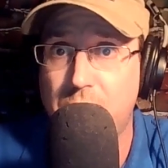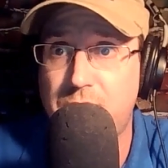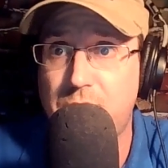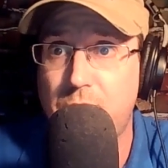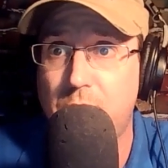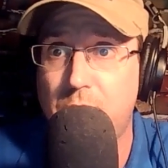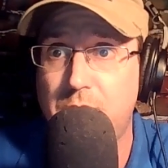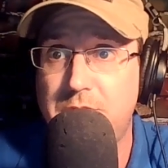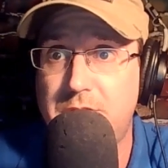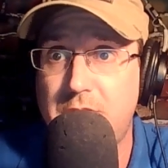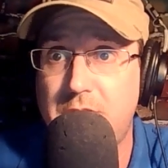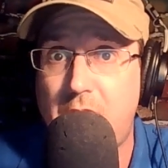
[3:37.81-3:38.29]
who
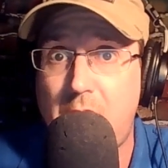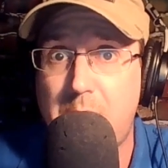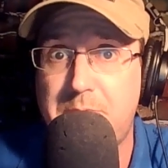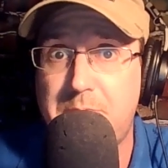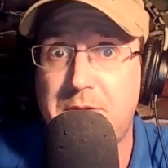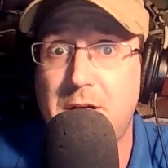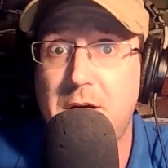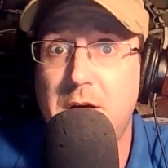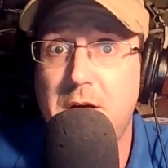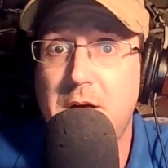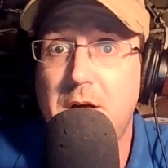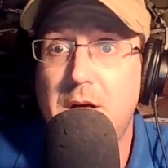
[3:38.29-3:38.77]
adopt
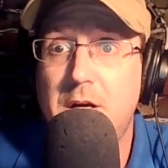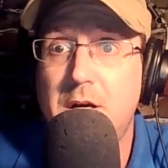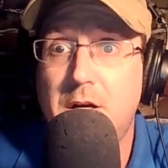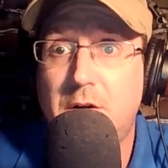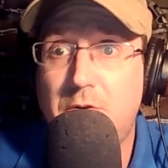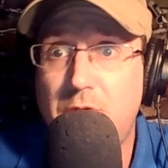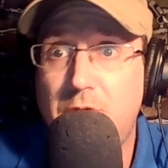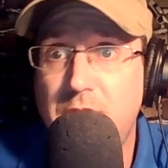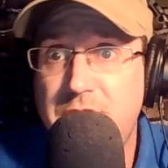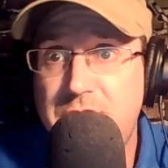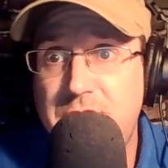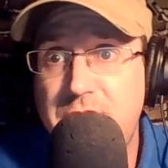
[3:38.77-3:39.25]

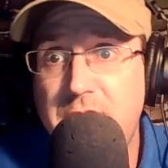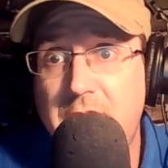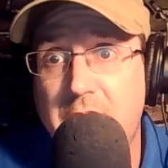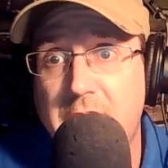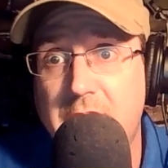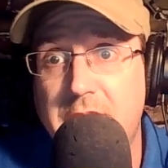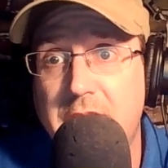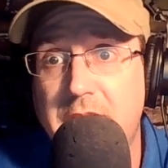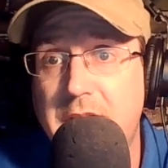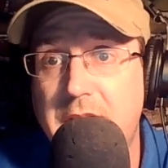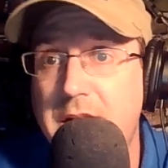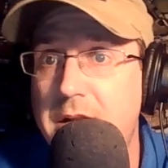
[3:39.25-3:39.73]

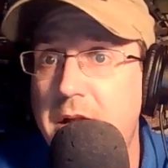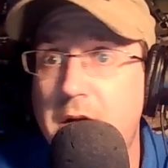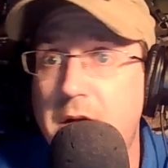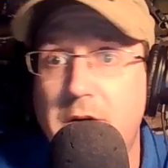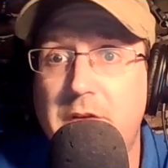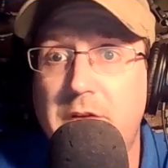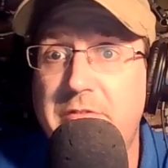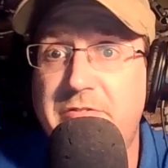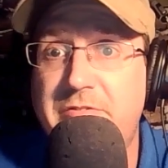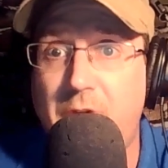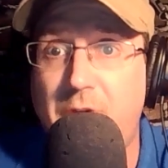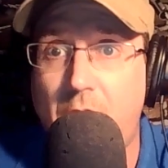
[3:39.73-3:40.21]
Christianity near
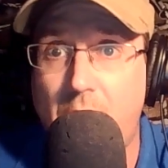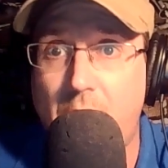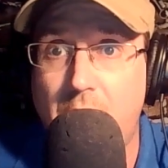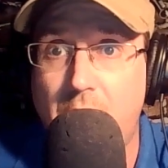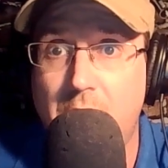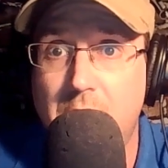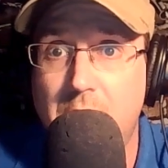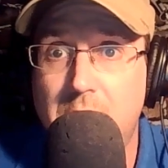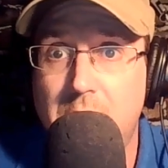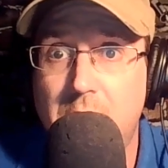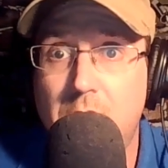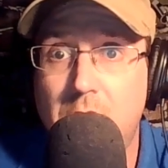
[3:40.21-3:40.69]
and far.